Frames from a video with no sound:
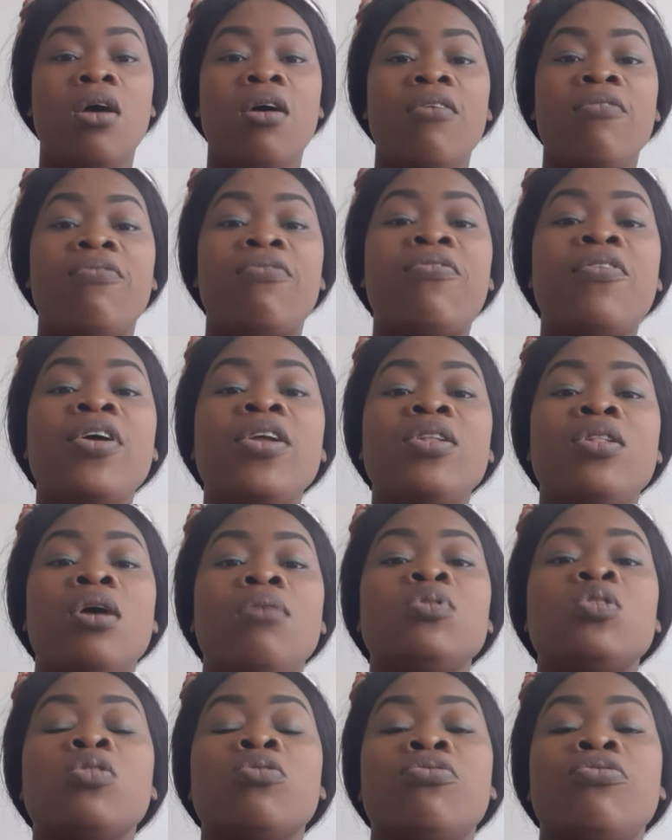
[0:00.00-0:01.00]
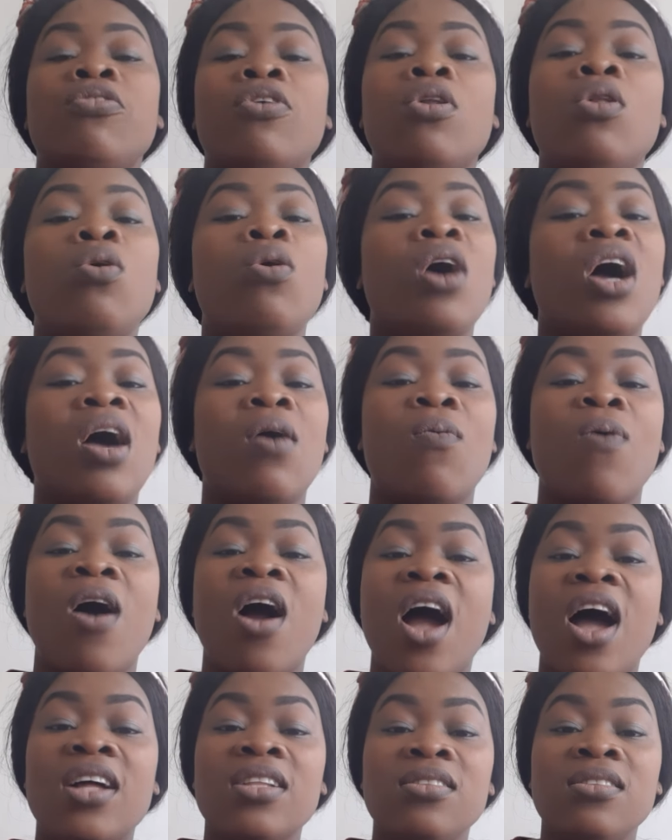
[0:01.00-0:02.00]
Freedom to follow
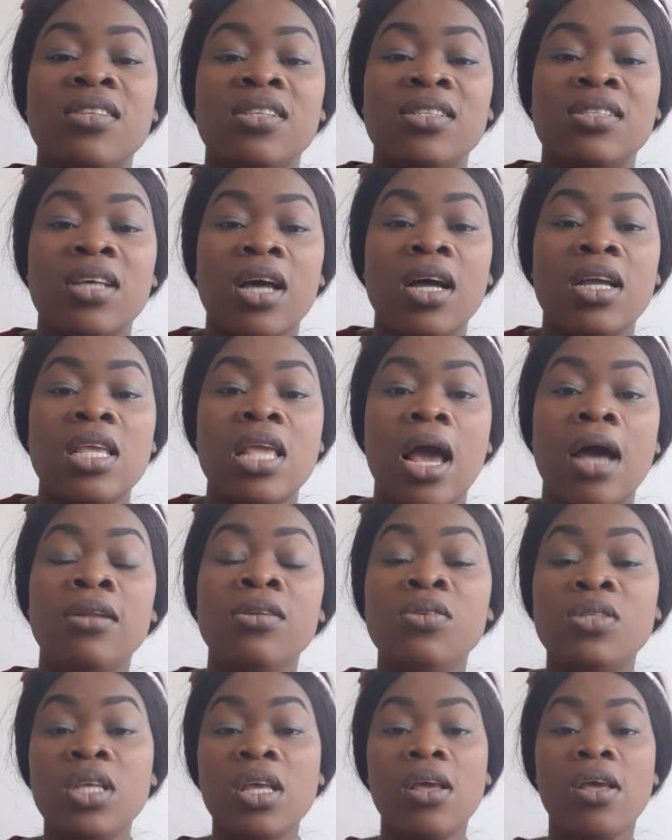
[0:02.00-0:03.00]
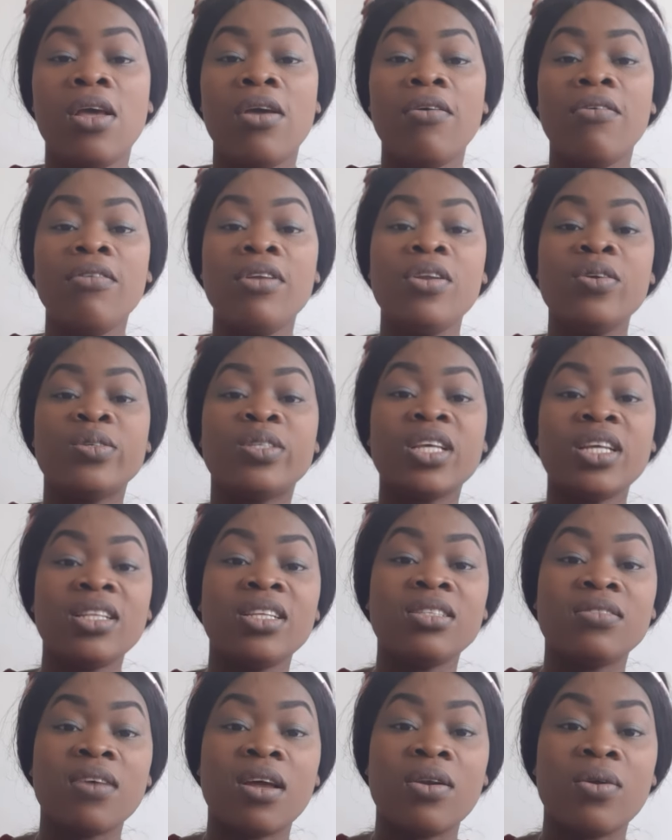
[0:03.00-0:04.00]
our heart desire. You see
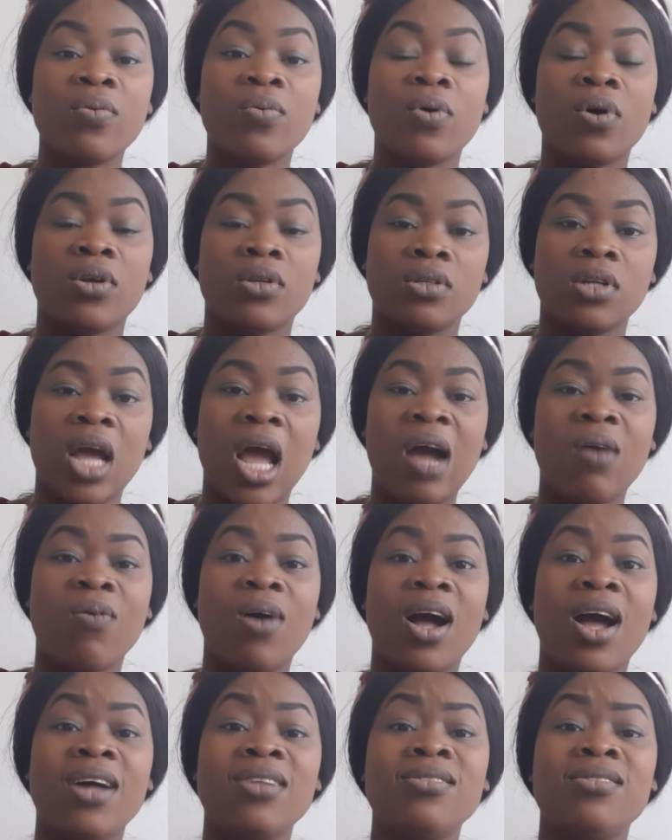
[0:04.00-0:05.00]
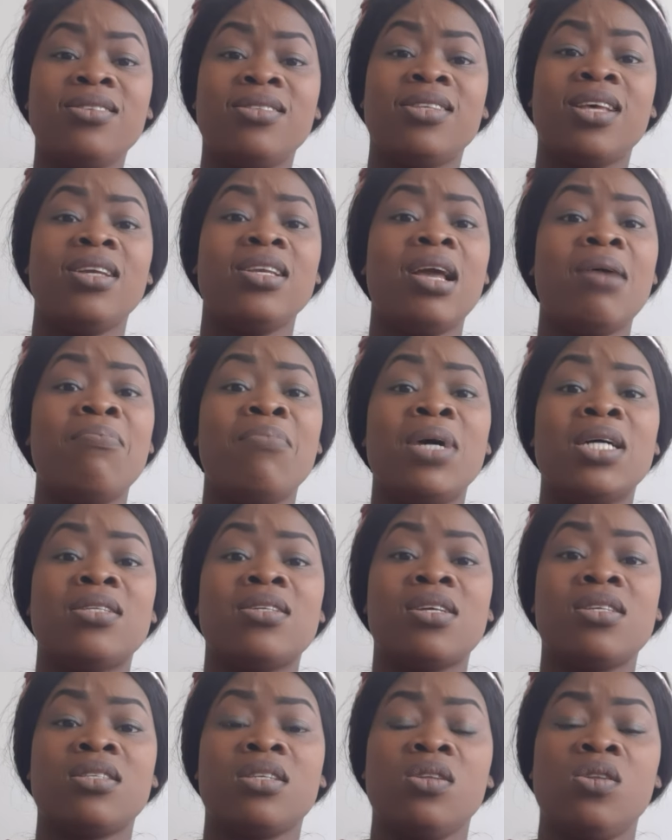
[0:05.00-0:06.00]
this very one. Our heart desire
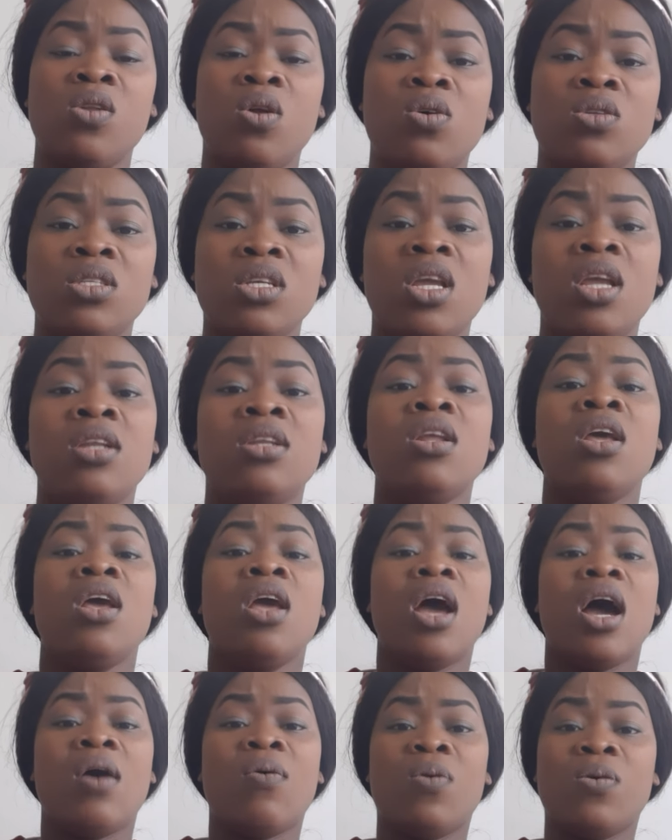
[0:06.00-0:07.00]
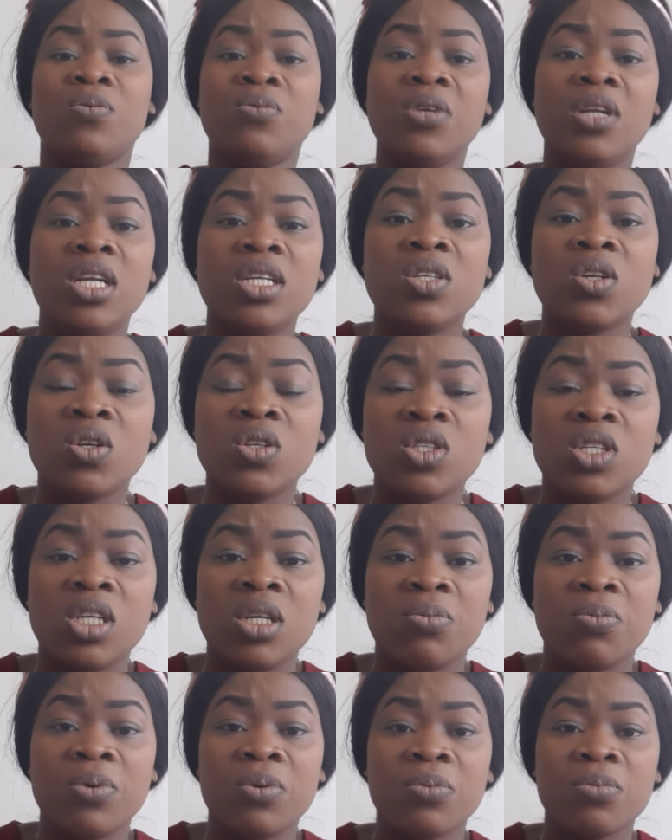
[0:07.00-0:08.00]
matters a lot in our
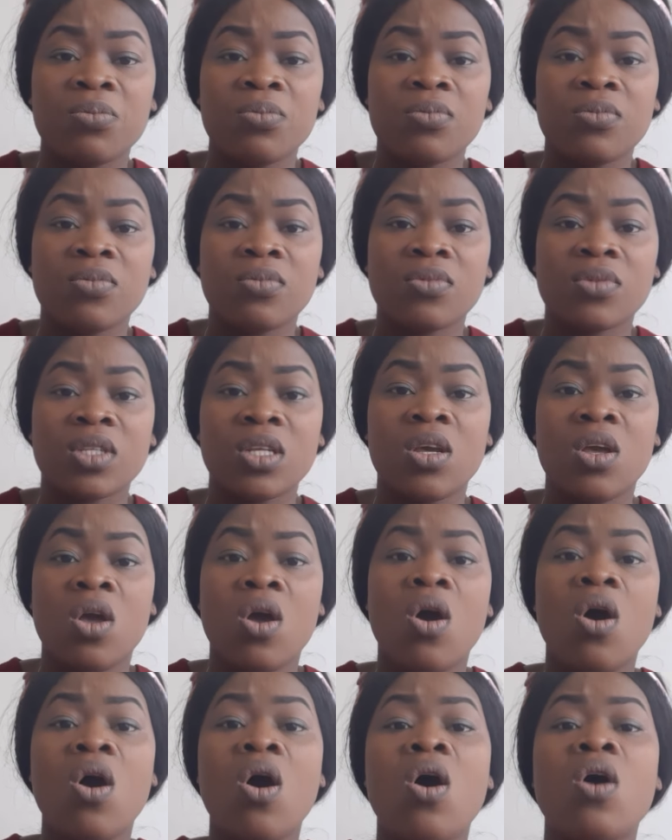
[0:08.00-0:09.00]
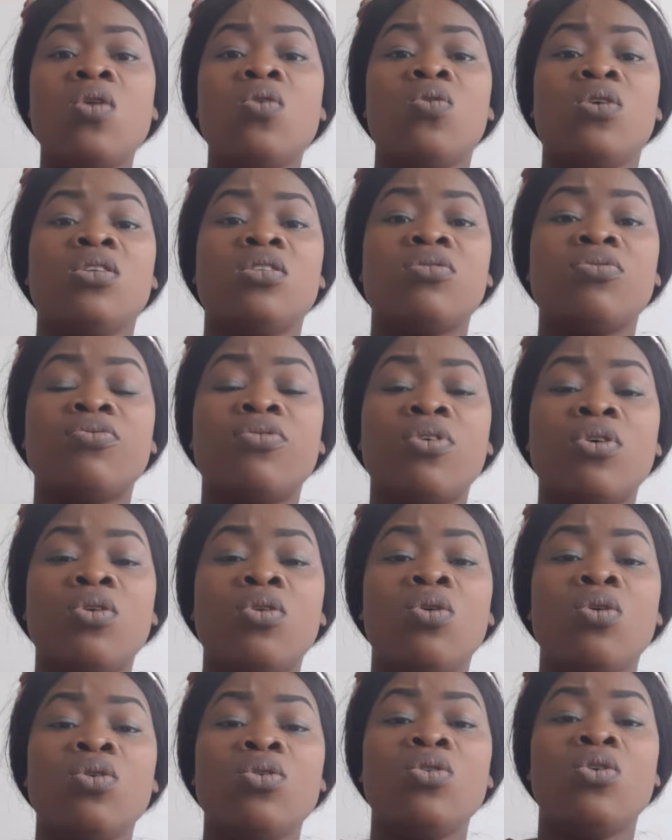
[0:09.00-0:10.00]
relationship. Always
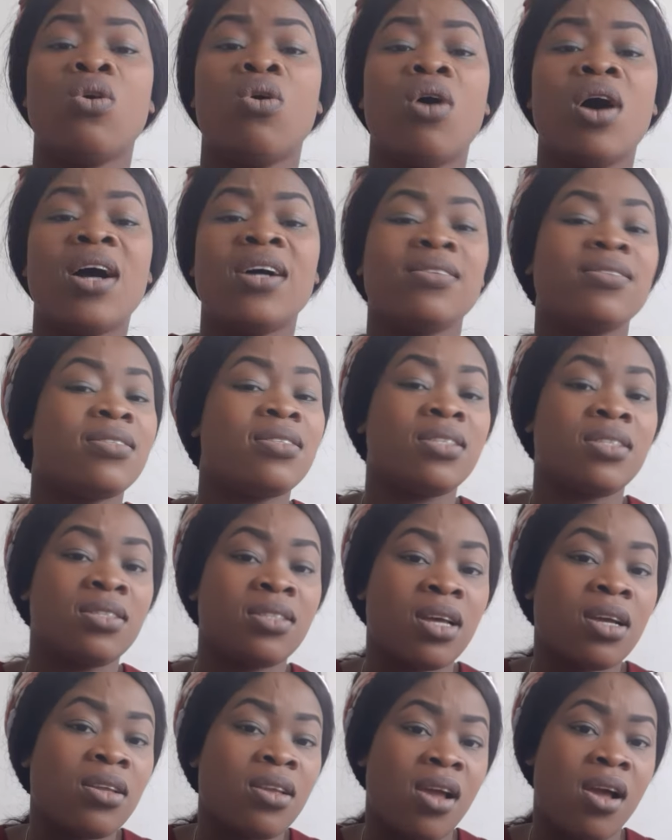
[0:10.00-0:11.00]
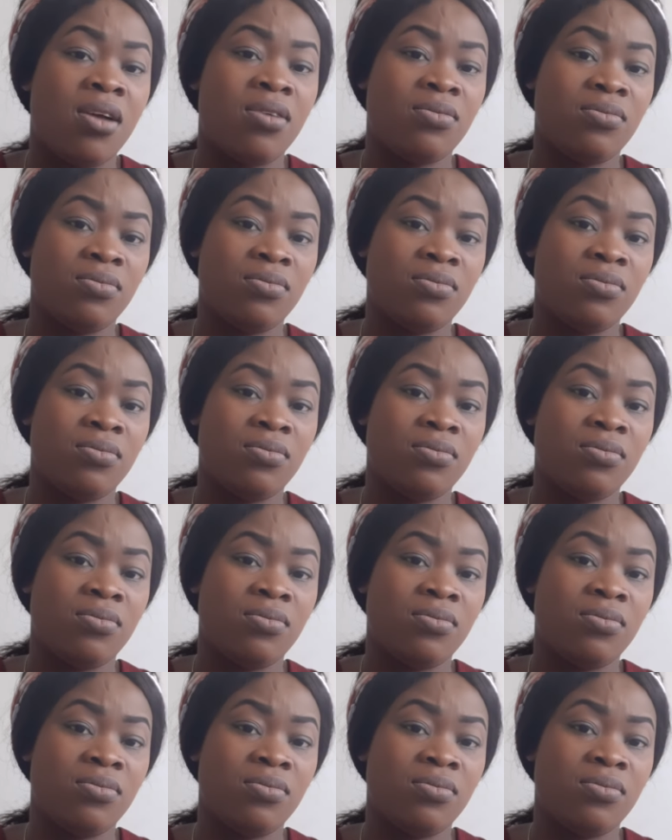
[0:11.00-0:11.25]
follow your heart desire.